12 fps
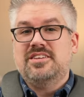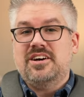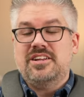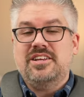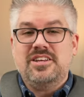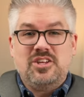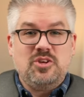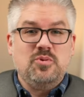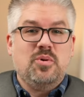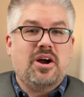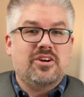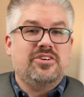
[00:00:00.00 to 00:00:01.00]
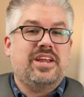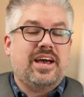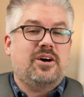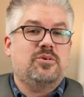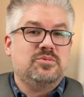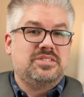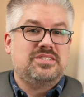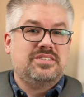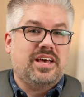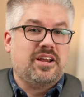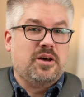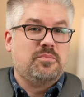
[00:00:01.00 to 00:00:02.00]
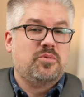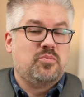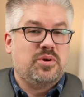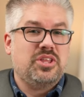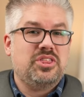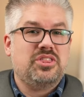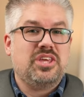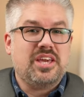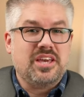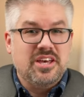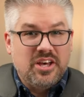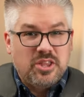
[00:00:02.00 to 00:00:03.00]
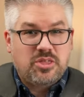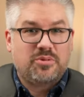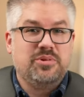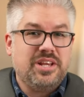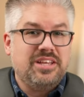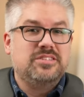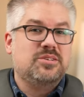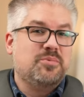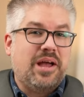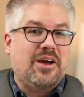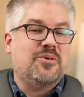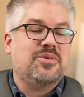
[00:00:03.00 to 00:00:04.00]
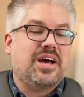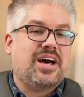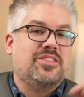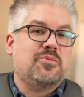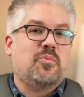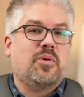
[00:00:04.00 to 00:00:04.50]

done, you are now set up with the 3D surround on the